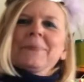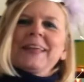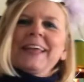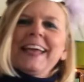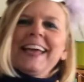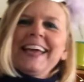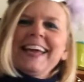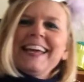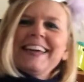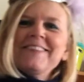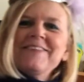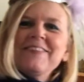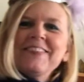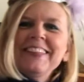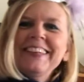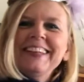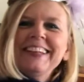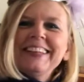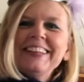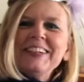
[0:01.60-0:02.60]
Hey,
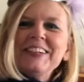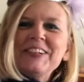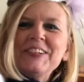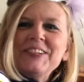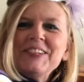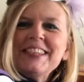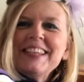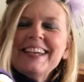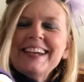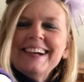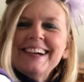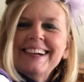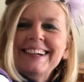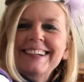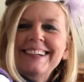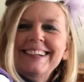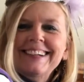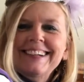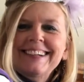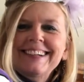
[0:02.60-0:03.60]
look who's here.
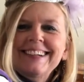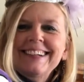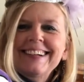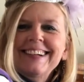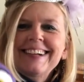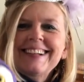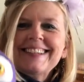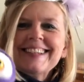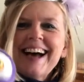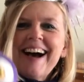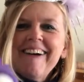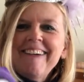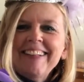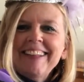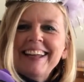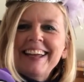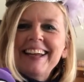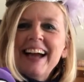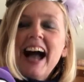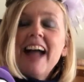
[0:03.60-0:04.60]
It's Owly.